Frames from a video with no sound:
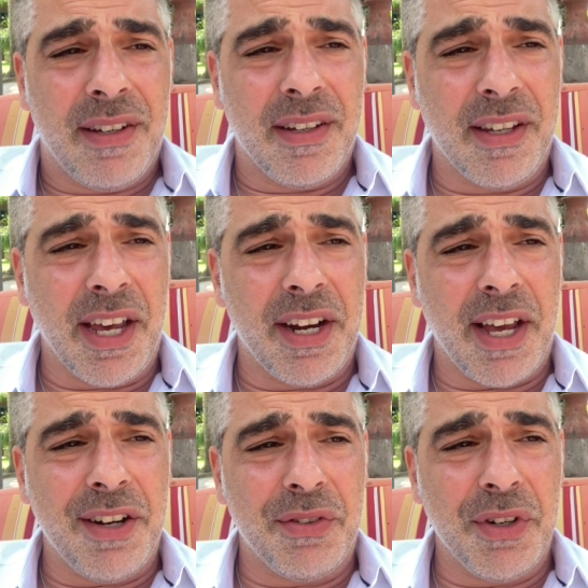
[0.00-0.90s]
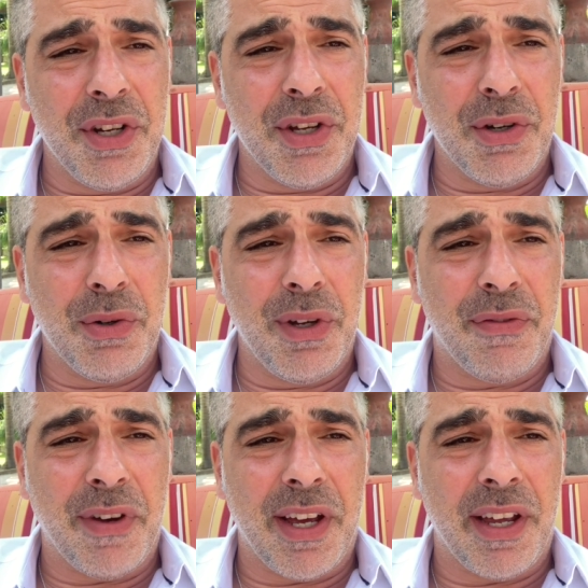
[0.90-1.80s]
Again, I don't know
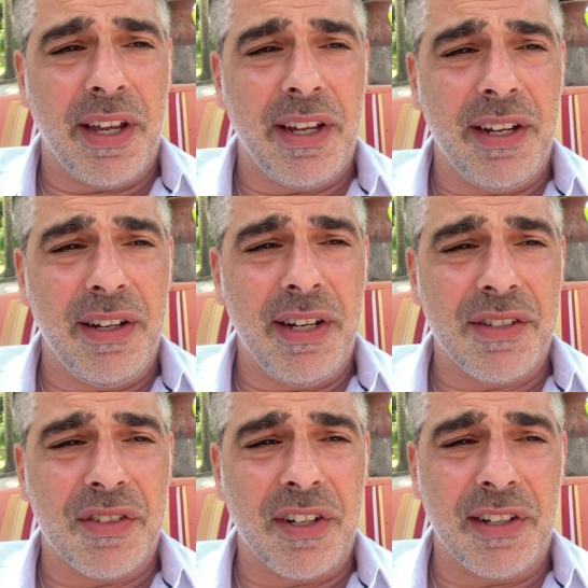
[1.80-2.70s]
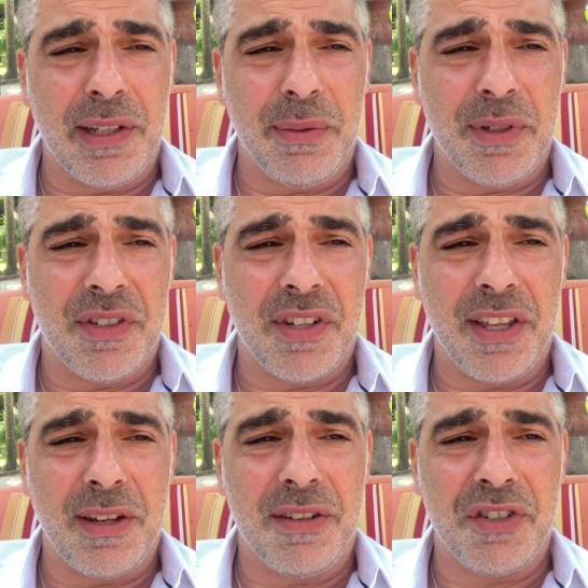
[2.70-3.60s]
if I necessarily would say
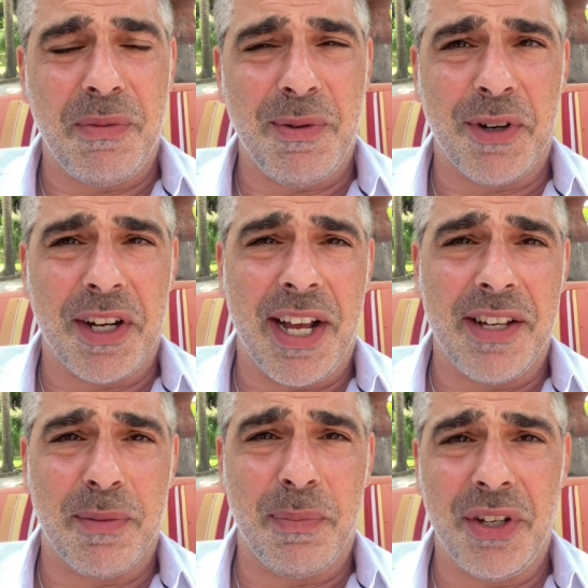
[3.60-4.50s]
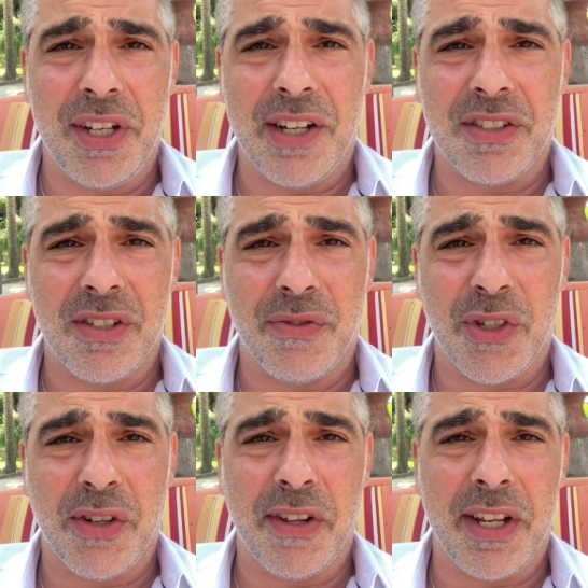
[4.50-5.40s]
that JPMorgan has the billion ounces of
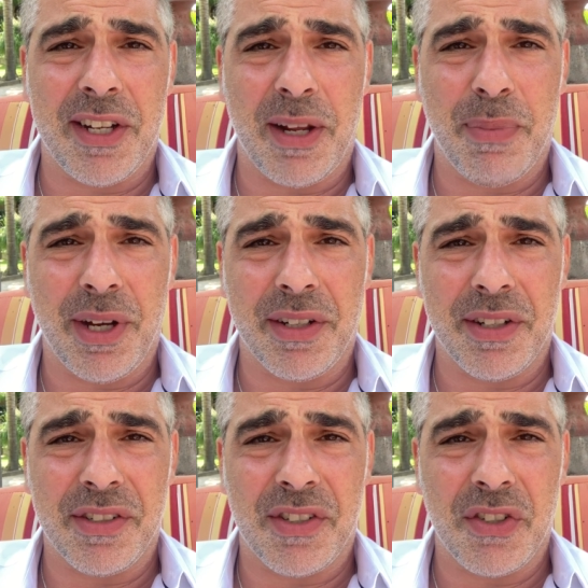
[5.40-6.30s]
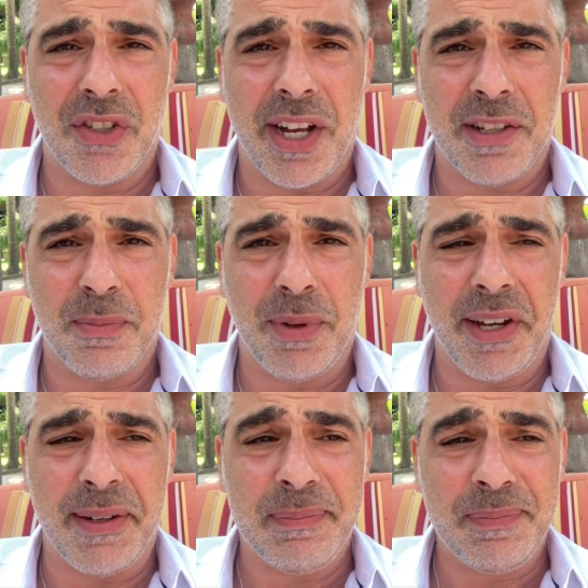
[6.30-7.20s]
silver that Ted Butler suggests,
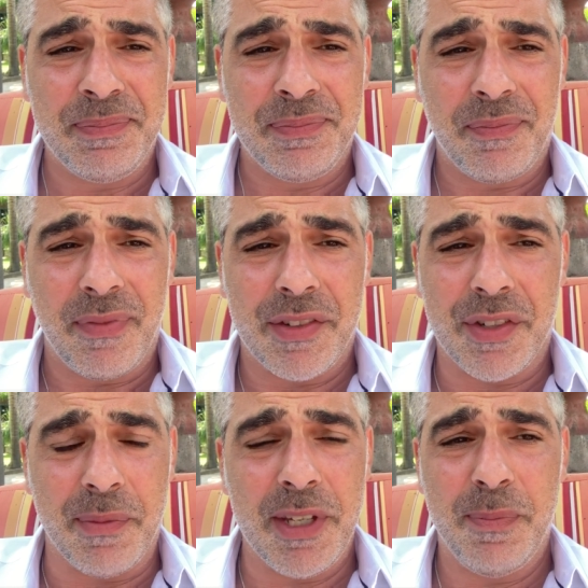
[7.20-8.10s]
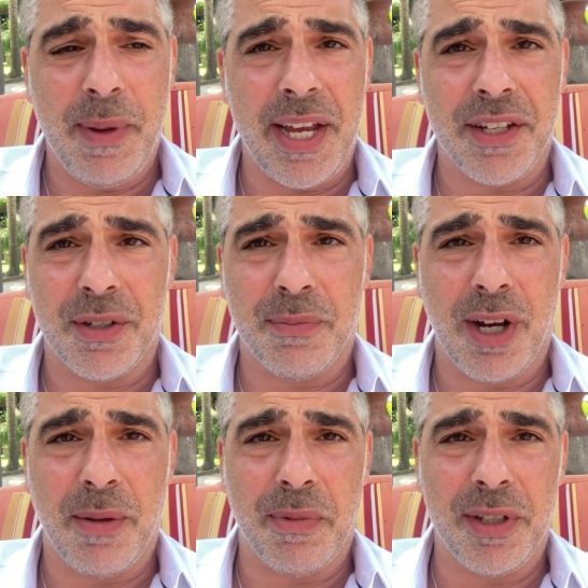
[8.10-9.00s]
but some of these banks are
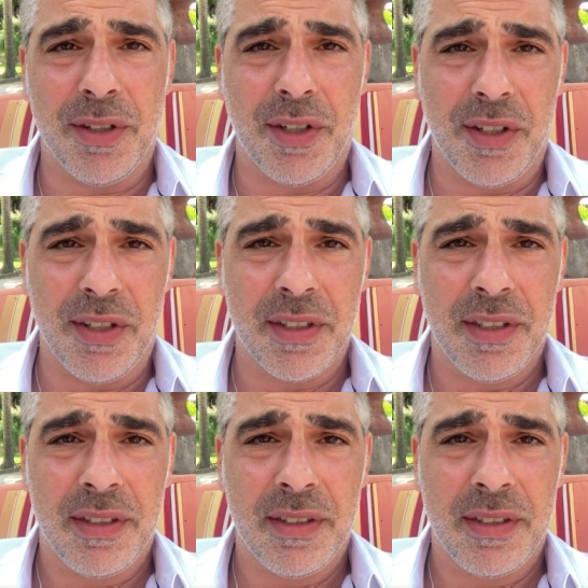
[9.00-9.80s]
probably long.